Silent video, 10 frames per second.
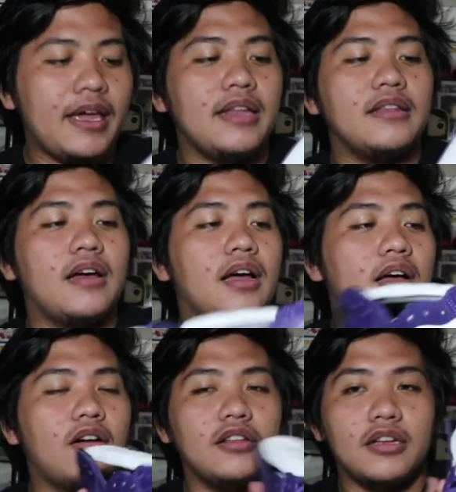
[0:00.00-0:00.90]
And
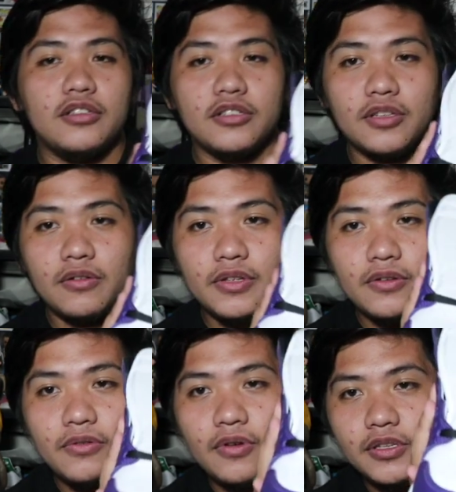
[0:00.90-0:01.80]
on the toe,
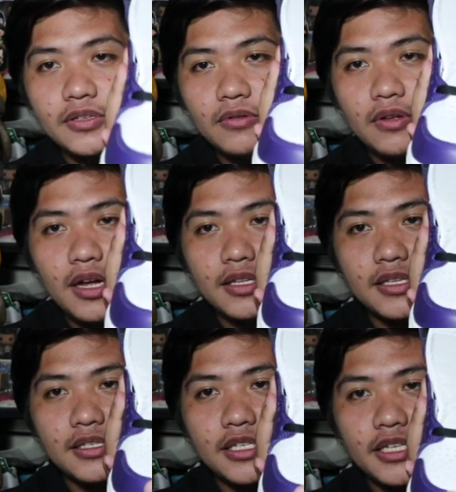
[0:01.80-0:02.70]
you also got
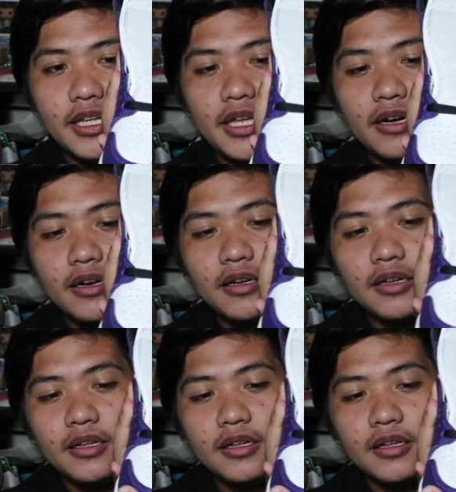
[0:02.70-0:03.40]
the stitching here.